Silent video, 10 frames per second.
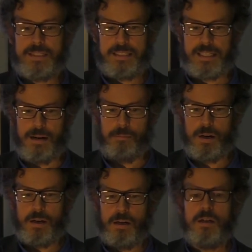
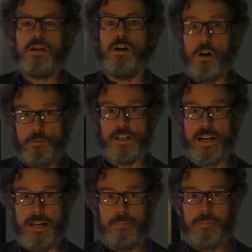example of a
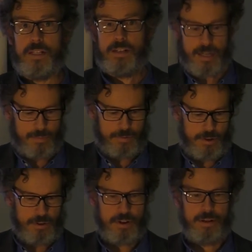game in game
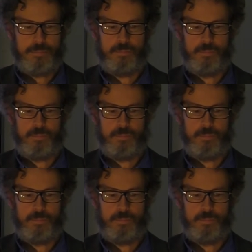theory.